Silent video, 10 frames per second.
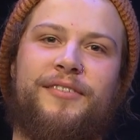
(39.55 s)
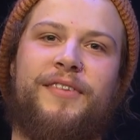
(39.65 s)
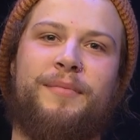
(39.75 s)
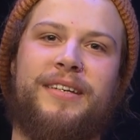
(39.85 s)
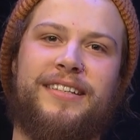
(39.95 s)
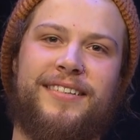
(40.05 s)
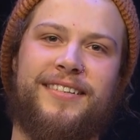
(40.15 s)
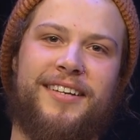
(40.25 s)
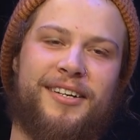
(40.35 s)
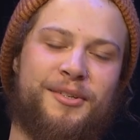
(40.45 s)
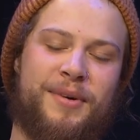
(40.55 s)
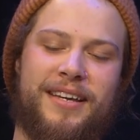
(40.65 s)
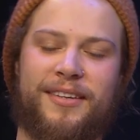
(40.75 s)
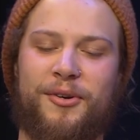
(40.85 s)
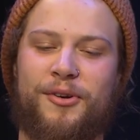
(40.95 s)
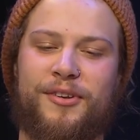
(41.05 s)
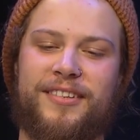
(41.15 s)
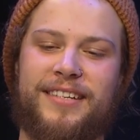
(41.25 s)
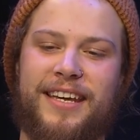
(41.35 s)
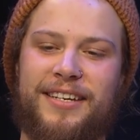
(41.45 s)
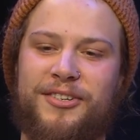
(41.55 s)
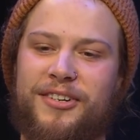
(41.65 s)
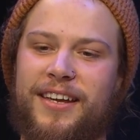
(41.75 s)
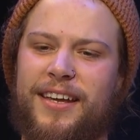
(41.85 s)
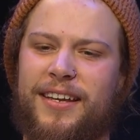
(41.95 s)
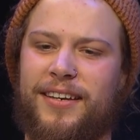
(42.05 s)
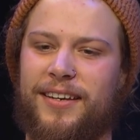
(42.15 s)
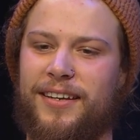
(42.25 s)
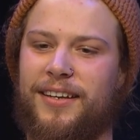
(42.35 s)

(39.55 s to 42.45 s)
You'll find me tucked away in the corner of the stage, and